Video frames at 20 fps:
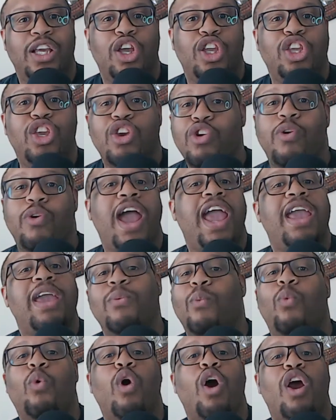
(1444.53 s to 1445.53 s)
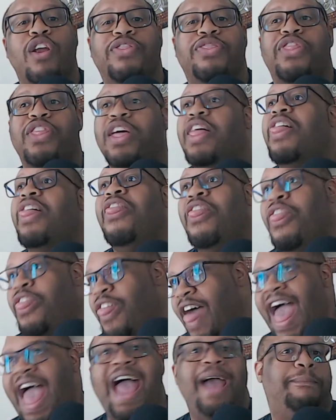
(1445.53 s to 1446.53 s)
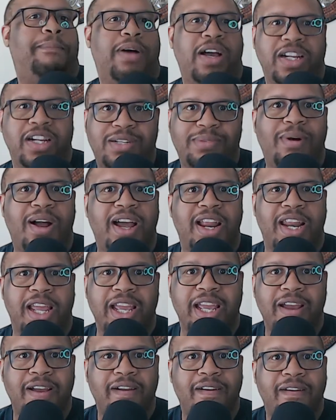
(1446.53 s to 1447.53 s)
you ain't worth that much money.